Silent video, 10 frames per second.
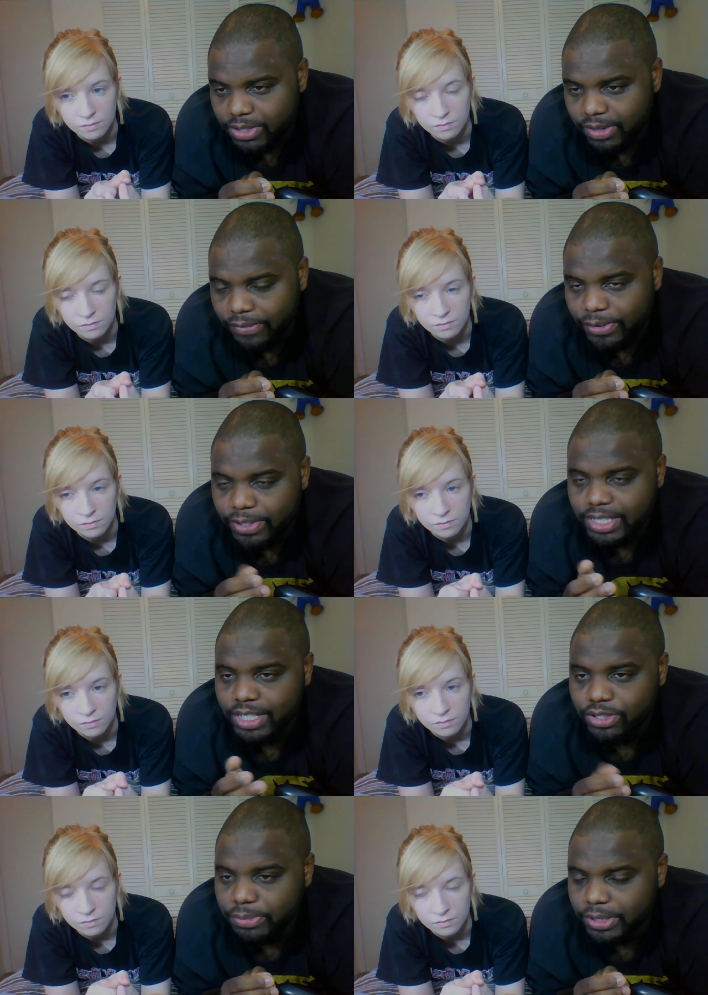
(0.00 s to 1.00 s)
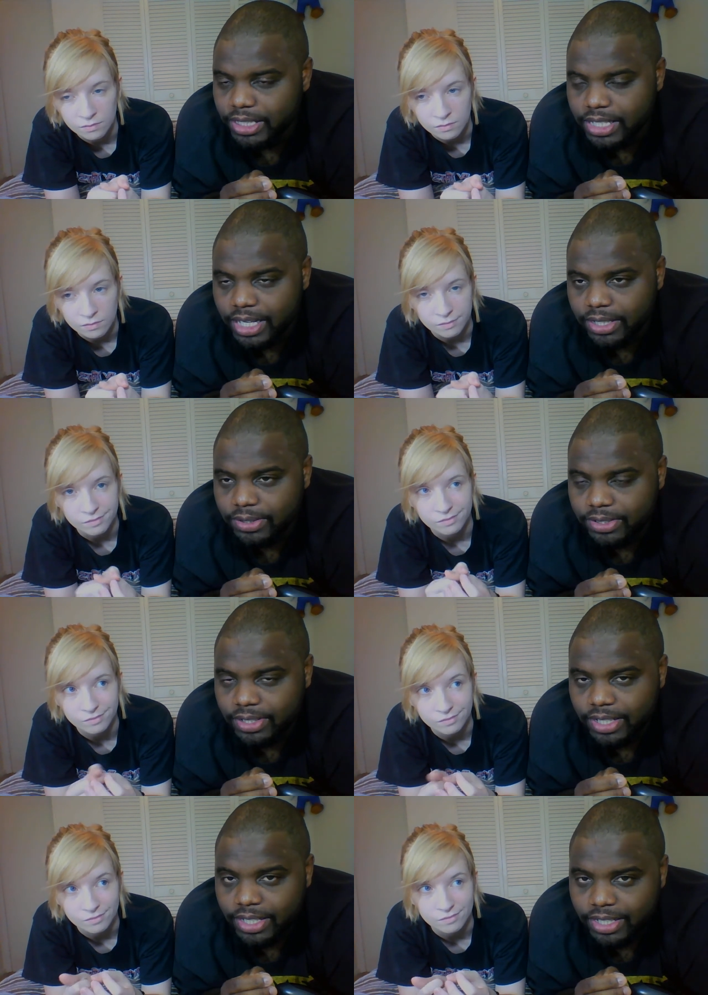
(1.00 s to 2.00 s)
Speaker 1: twelve, thirteen 10, 11, 12, 13 AAA
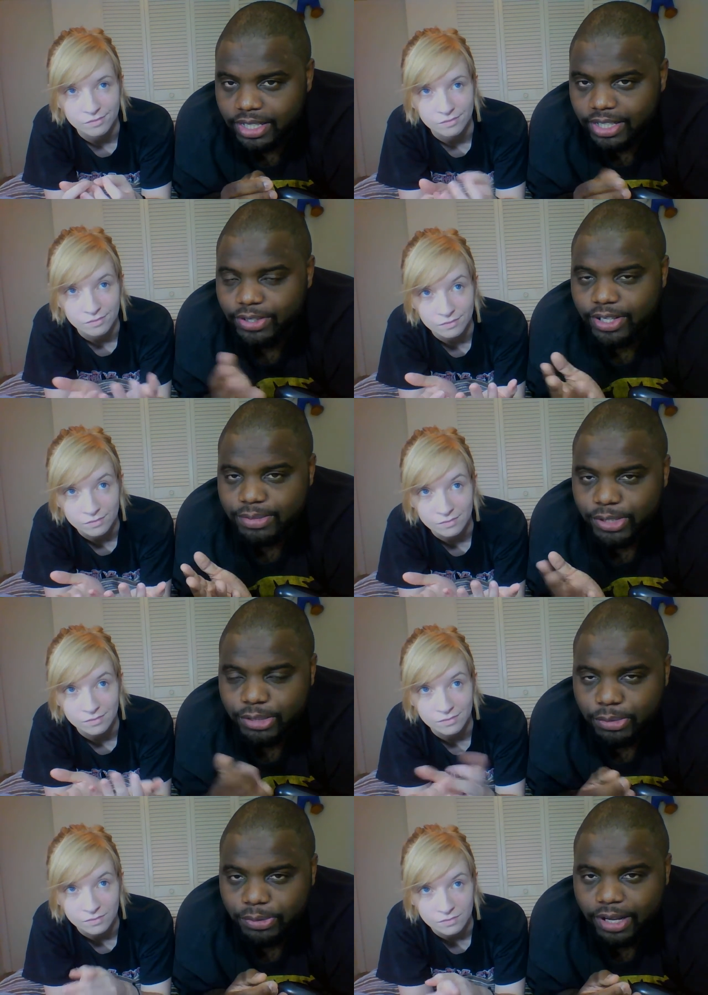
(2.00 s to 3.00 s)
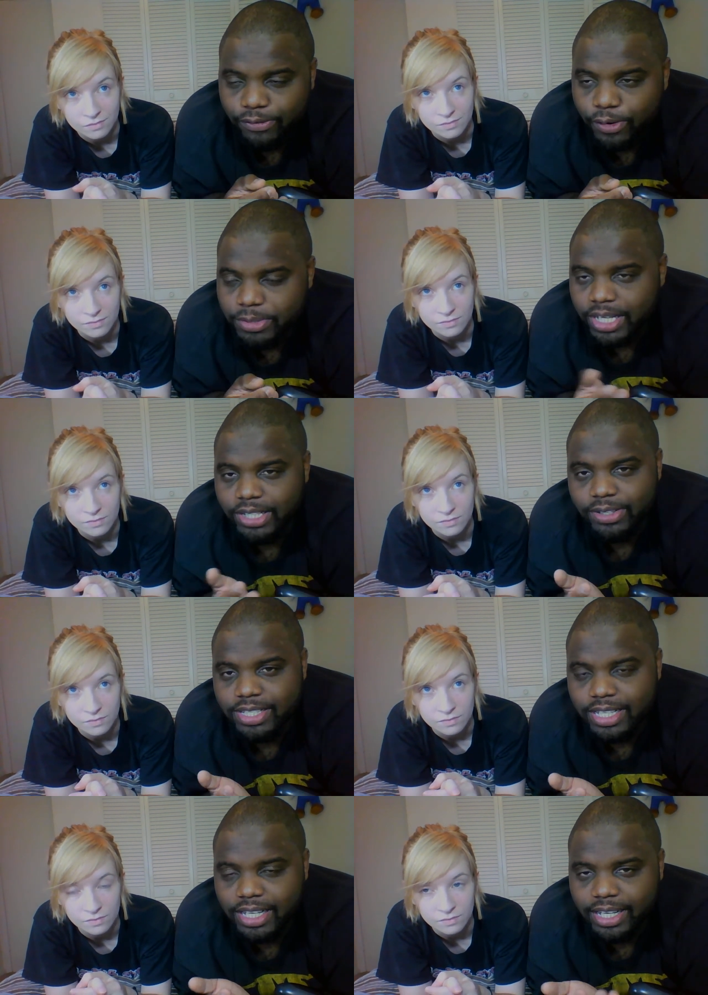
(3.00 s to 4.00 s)
titles across multiple platforms. How do you
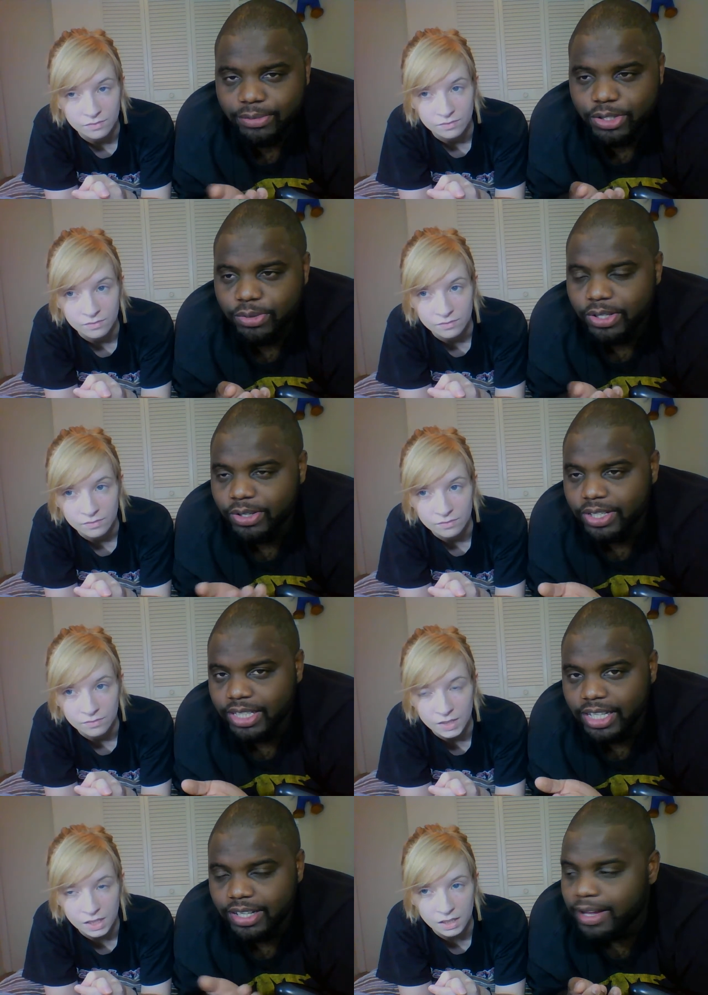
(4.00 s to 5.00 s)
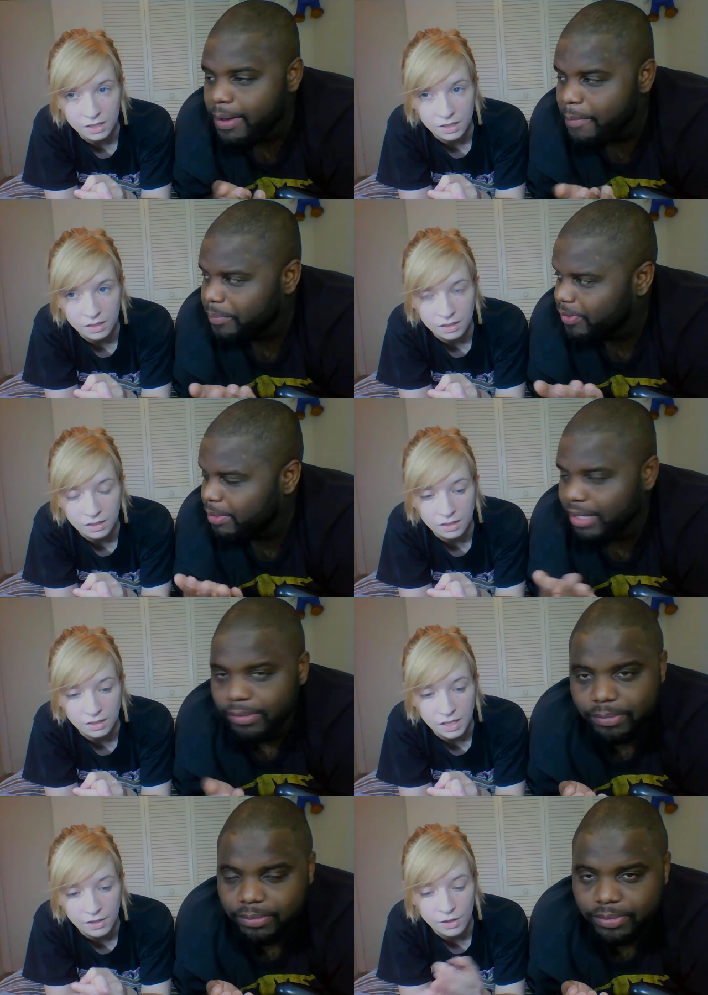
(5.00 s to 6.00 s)
decide which one you're going to get? I
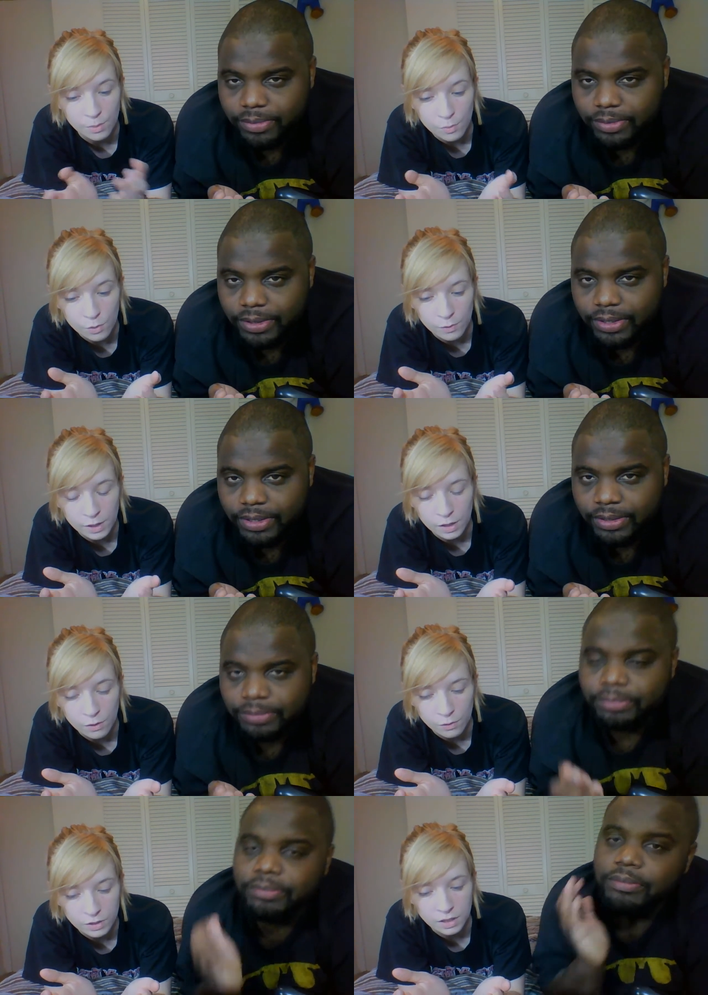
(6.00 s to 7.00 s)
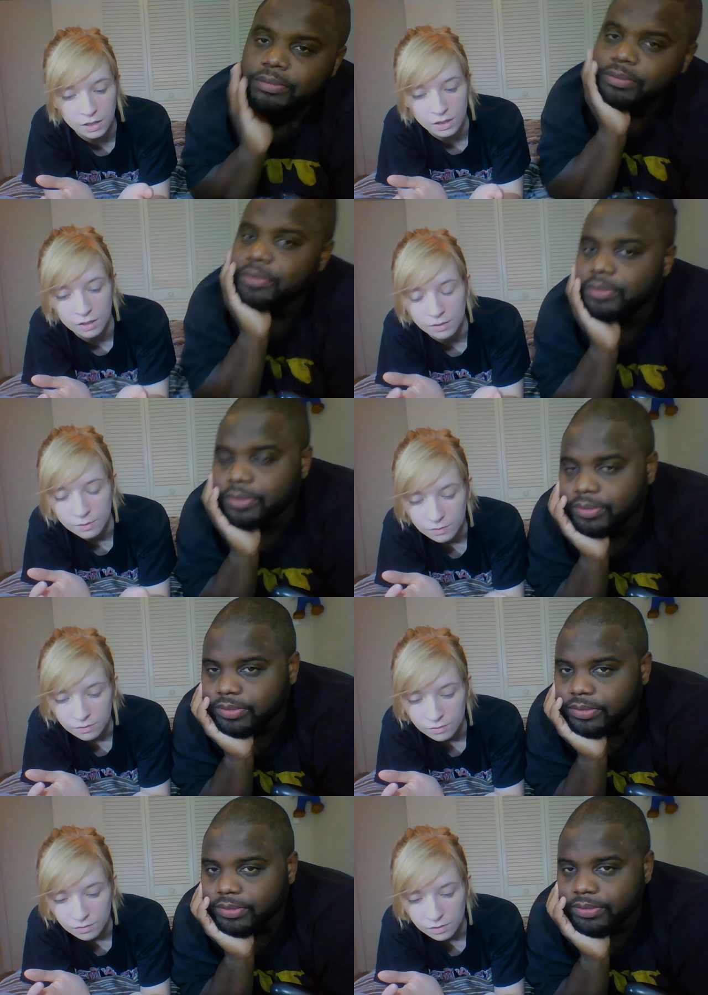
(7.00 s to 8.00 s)
mean.
Speaker 2: And they're moving over to
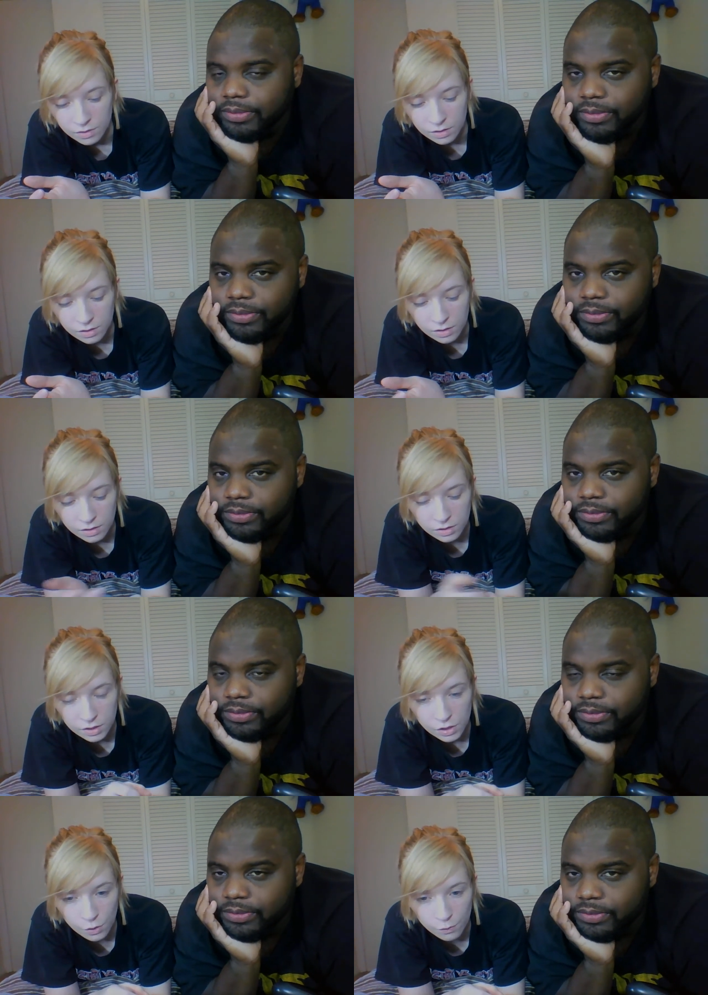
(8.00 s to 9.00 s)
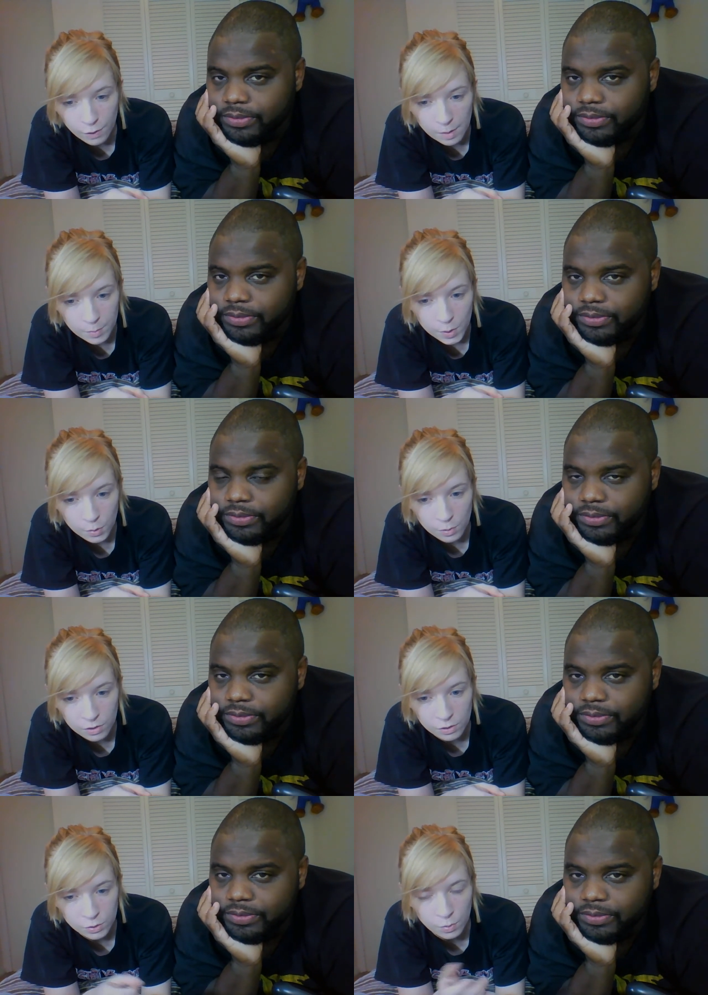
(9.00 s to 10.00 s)
November,
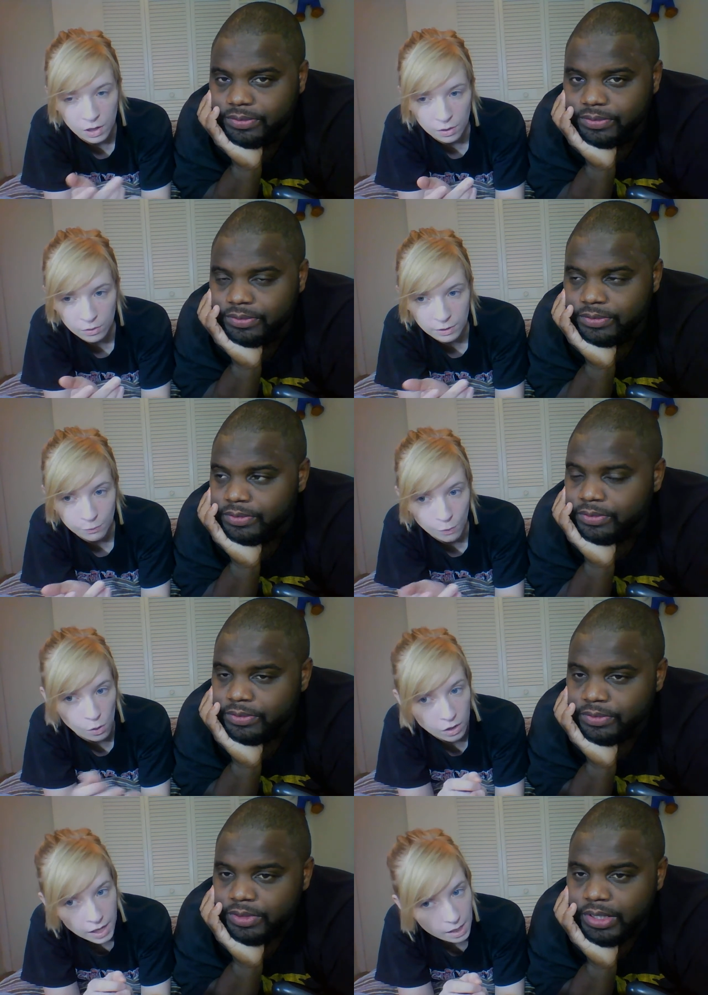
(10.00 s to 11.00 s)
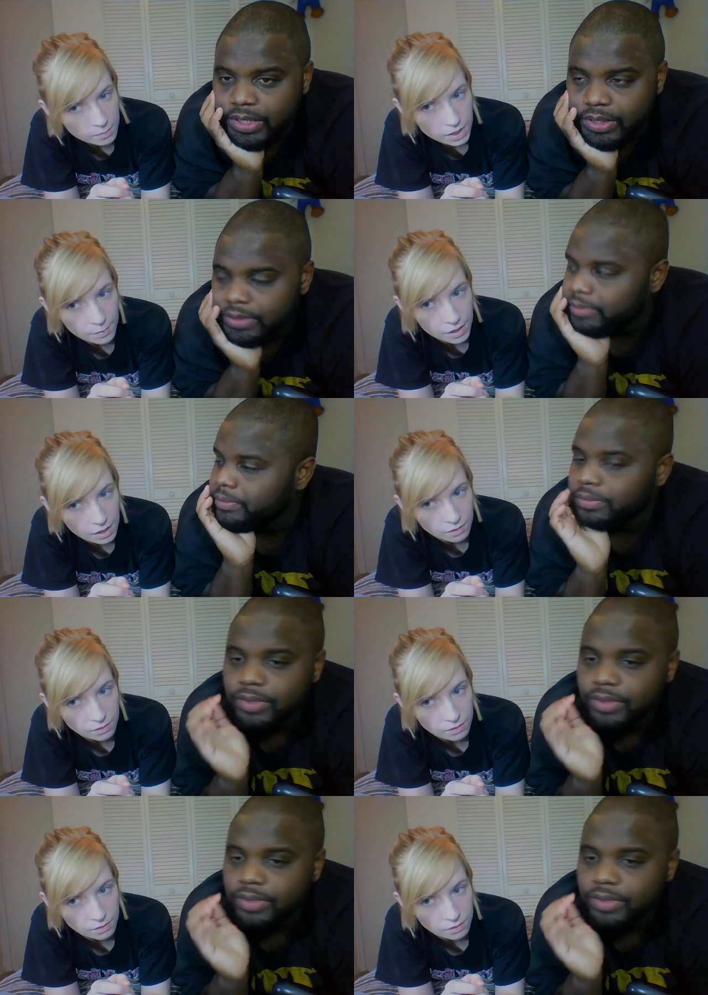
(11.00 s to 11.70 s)
where there's what, only four games coming out?